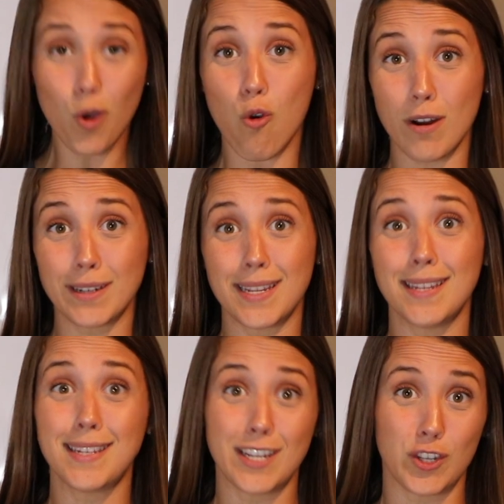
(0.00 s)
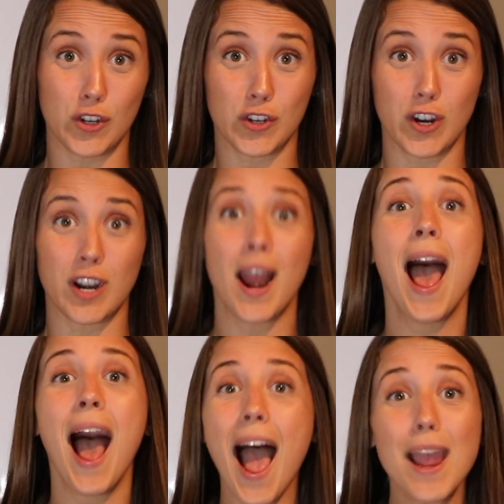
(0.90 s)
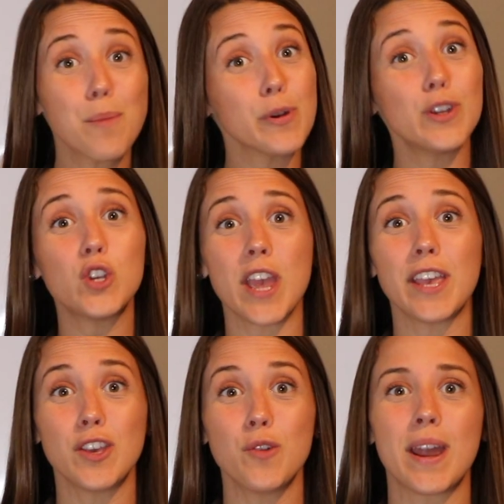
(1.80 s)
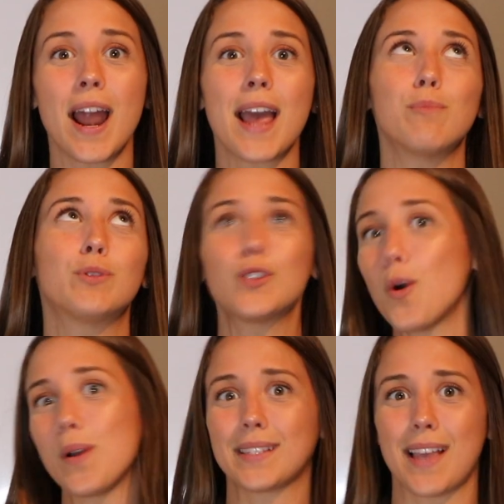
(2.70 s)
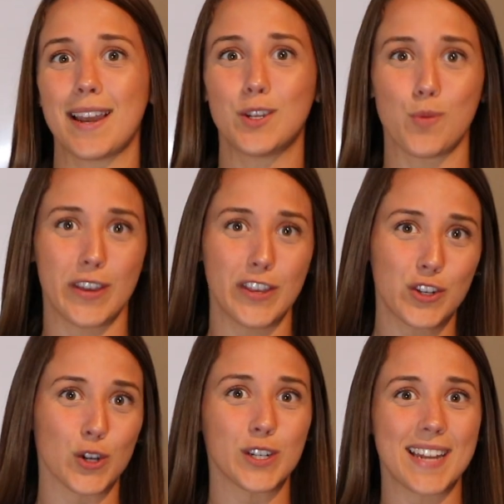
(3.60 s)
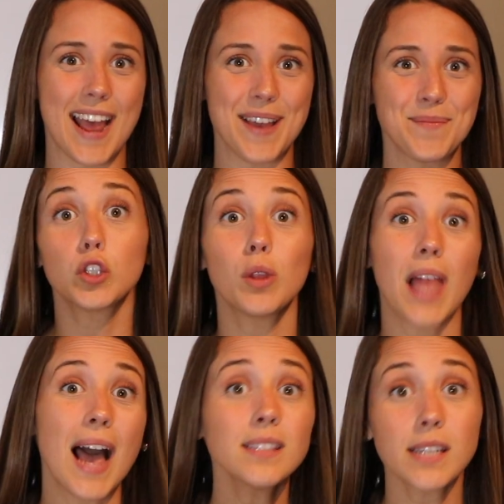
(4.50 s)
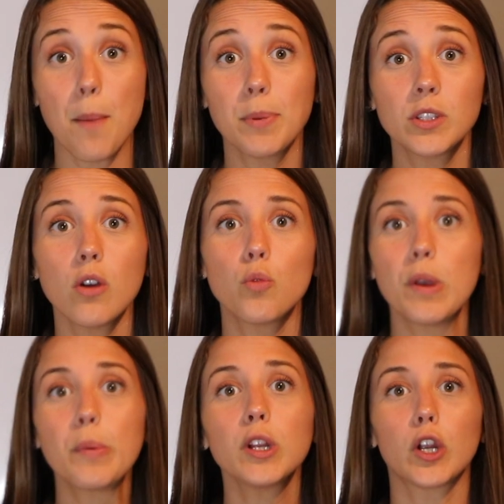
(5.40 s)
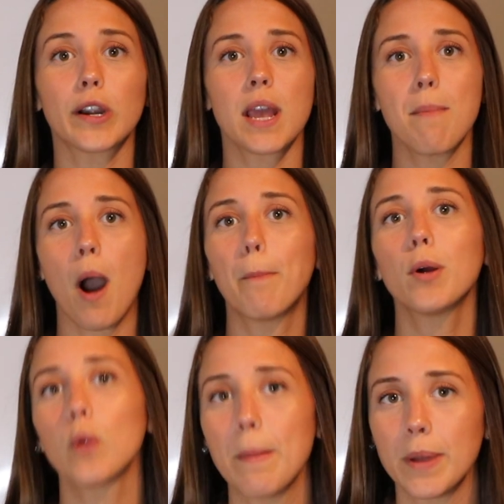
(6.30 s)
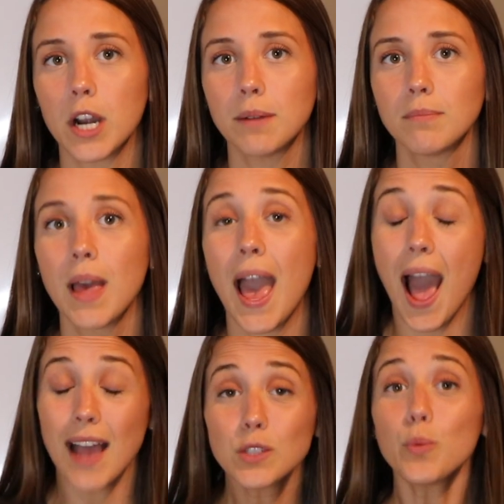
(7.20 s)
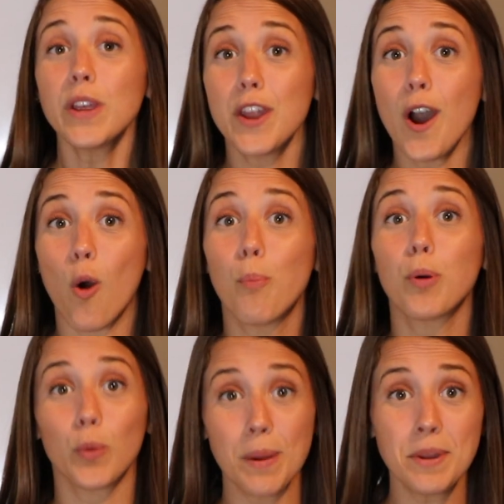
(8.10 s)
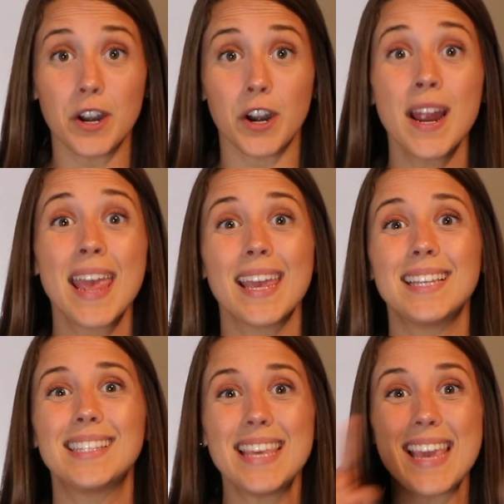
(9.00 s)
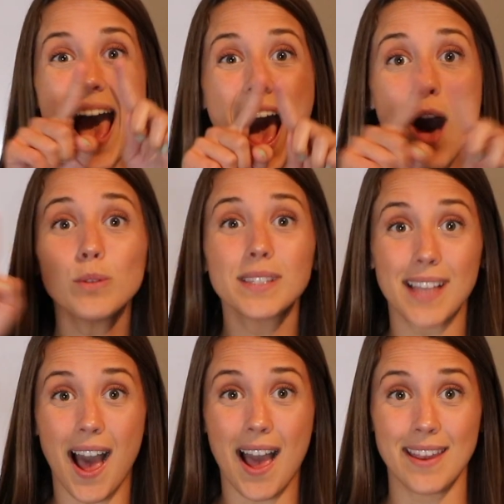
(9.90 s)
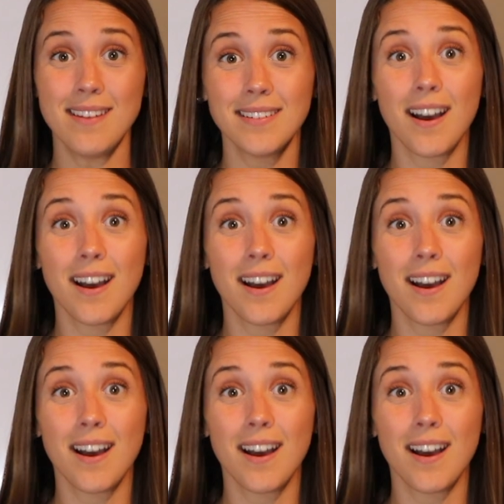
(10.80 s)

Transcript: quarantine teacher shirt. I appreciate you and I am so excited to wear this shirt today. So last episode we were learning about perimeter. As we know, perimeter is the outside